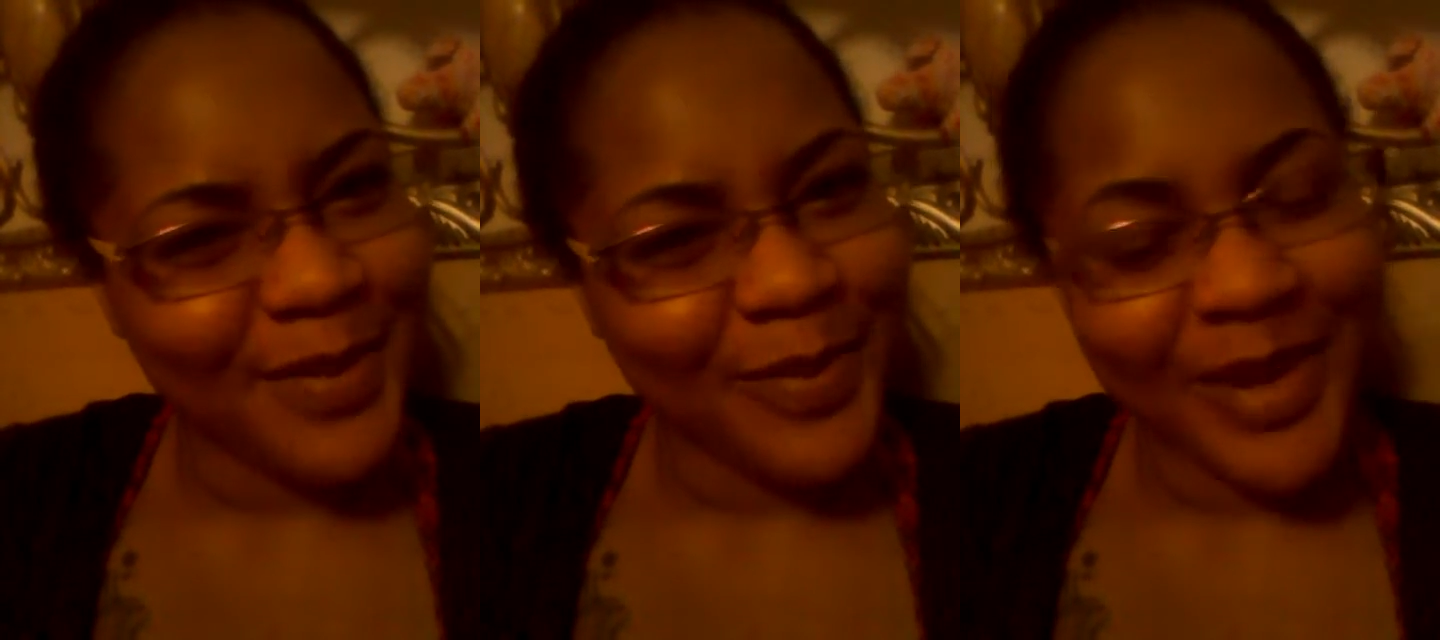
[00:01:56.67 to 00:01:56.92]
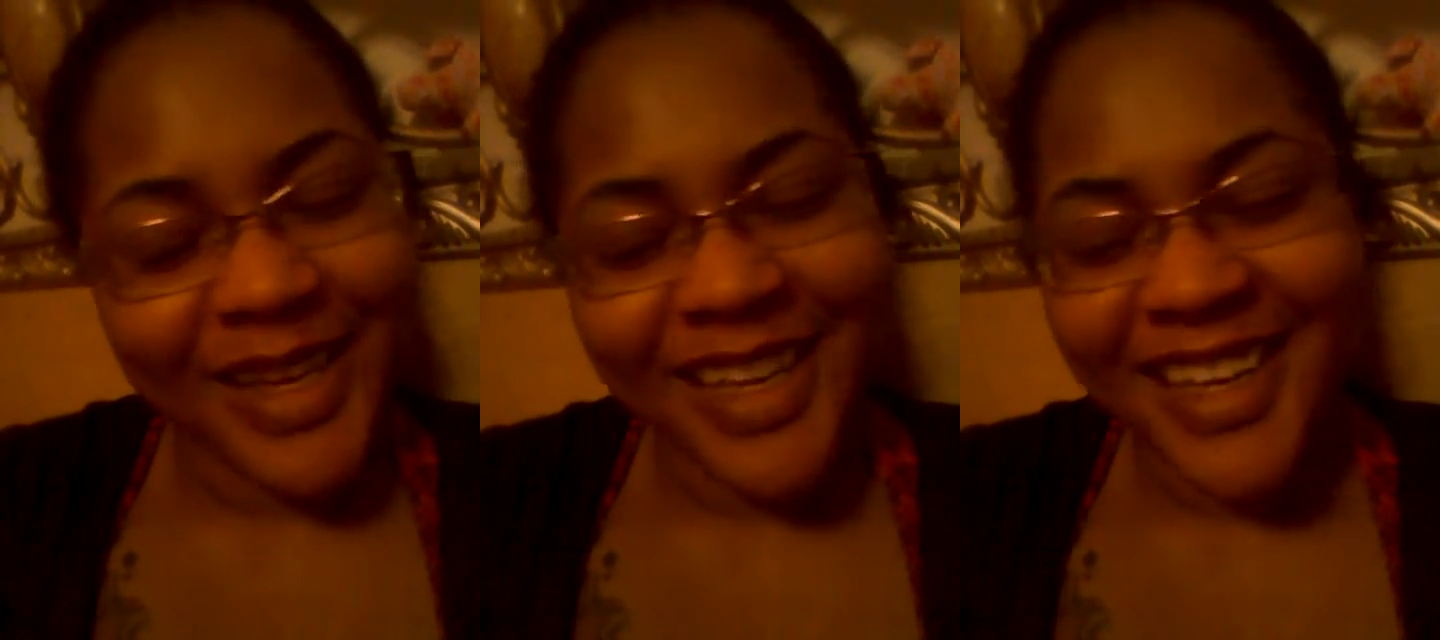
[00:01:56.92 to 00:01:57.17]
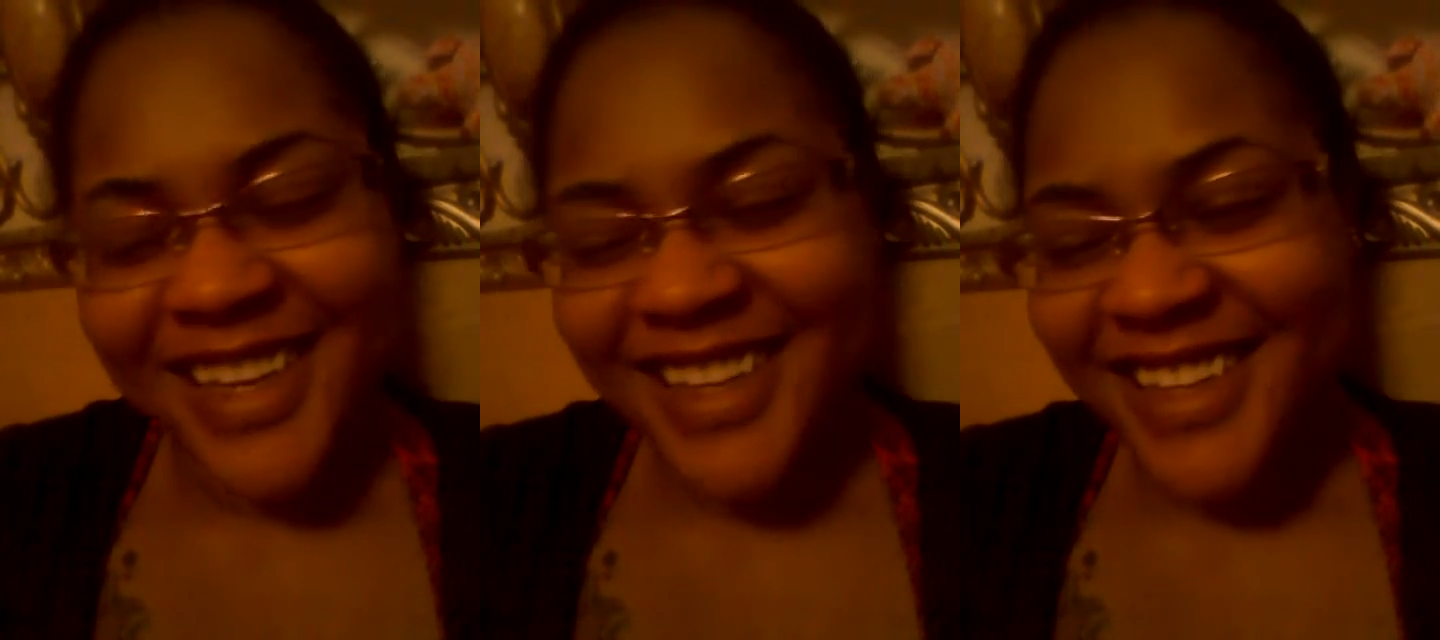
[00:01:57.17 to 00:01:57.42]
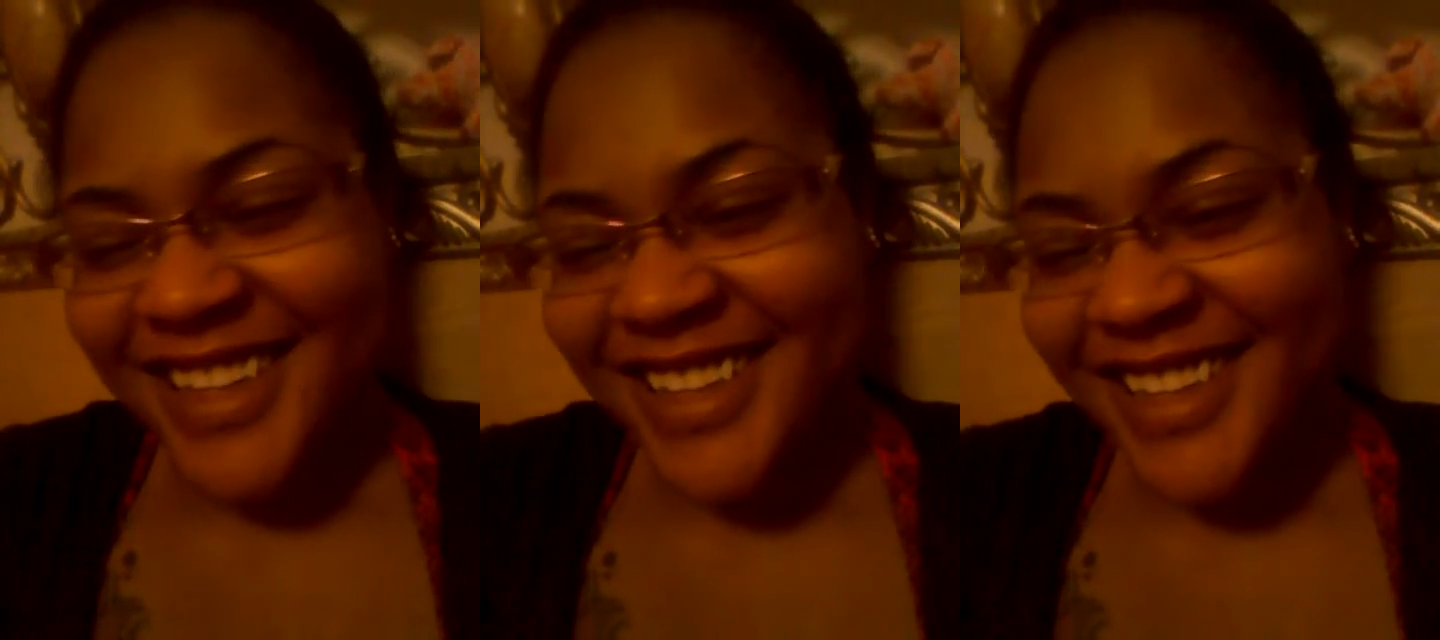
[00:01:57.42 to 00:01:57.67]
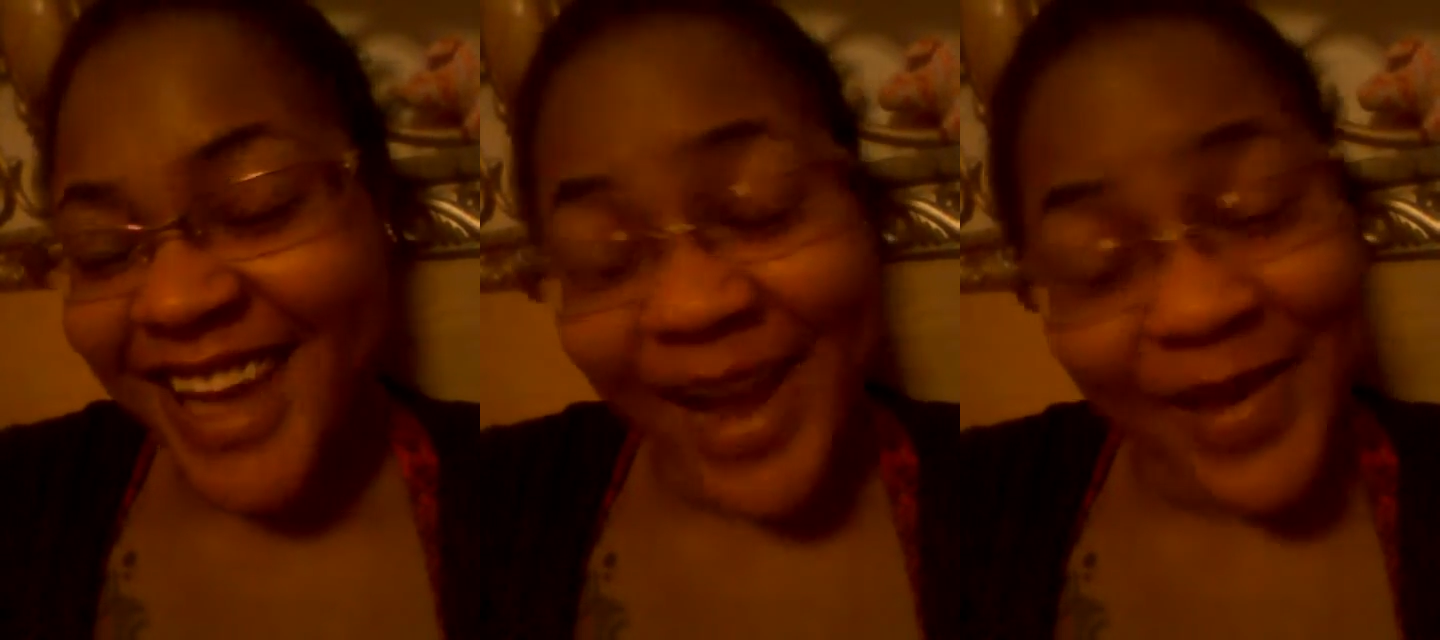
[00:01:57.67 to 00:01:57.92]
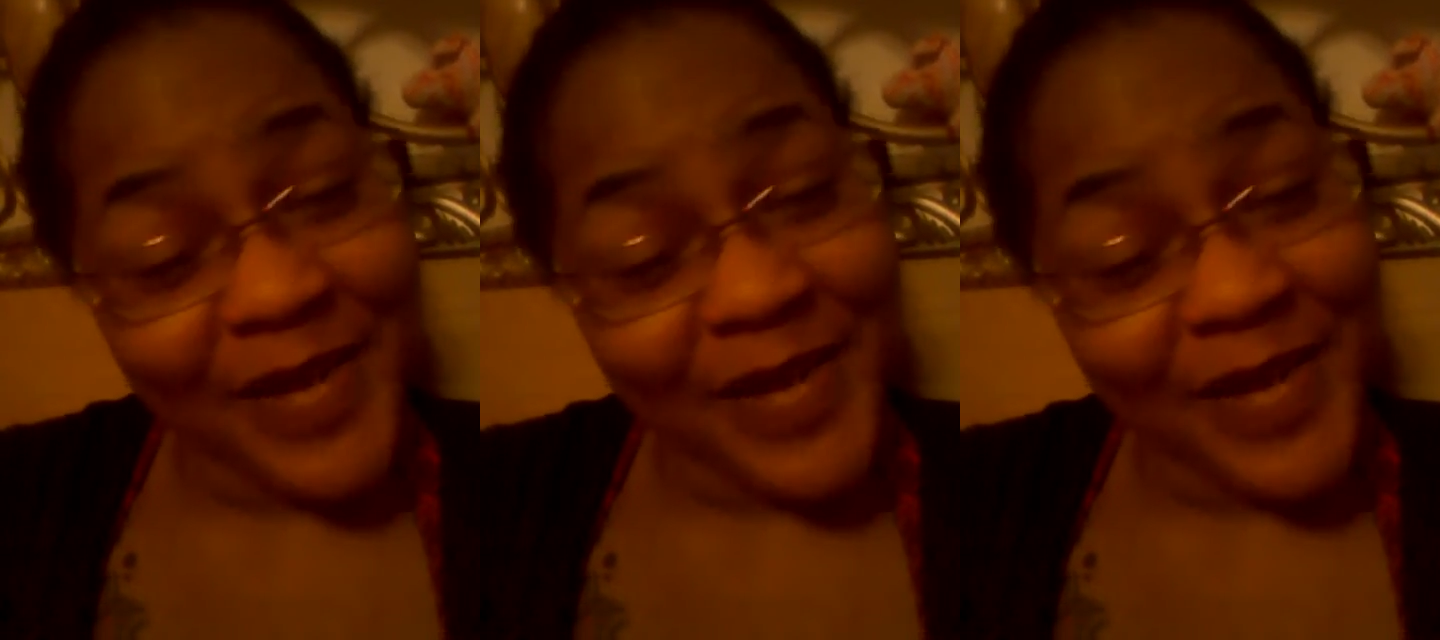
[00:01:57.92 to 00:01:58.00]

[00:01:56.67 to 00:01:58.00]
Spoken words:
But I